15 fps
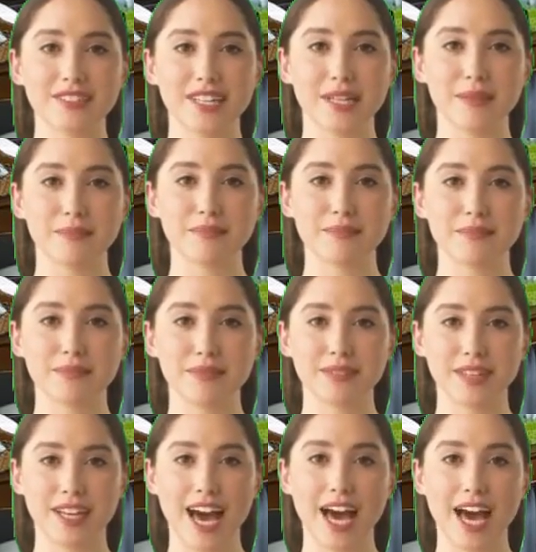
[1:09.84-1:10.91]
Nice view
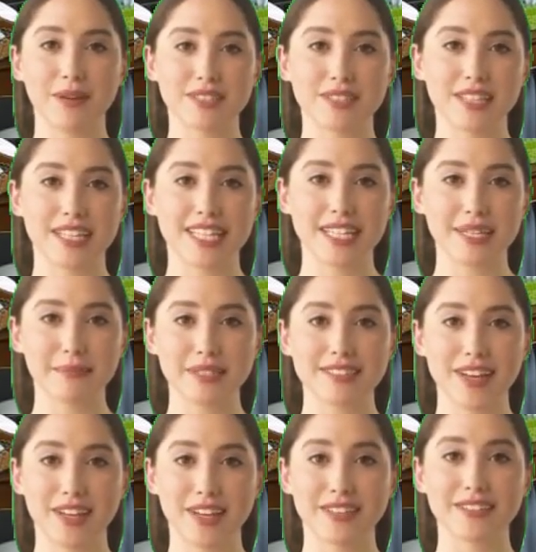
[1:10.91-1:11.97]
and comfortable room, it is
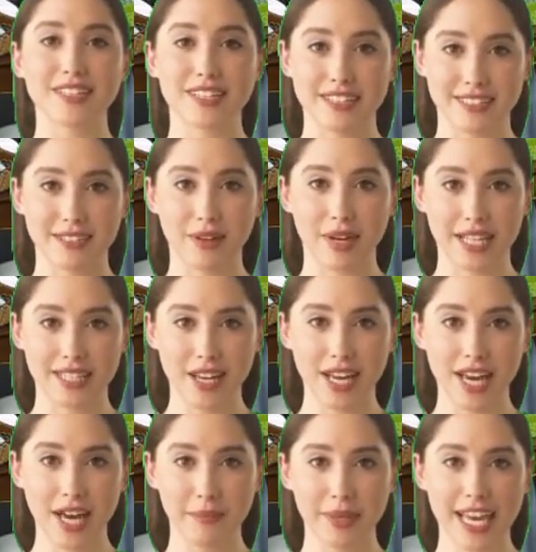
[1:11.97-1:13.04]
more like homestay than
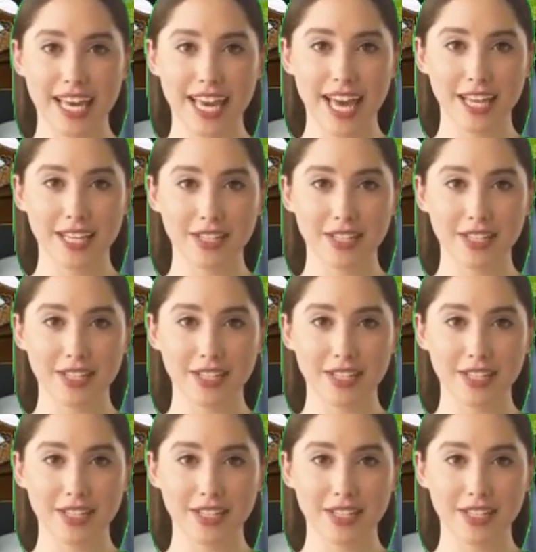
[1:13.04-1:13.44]
hotel.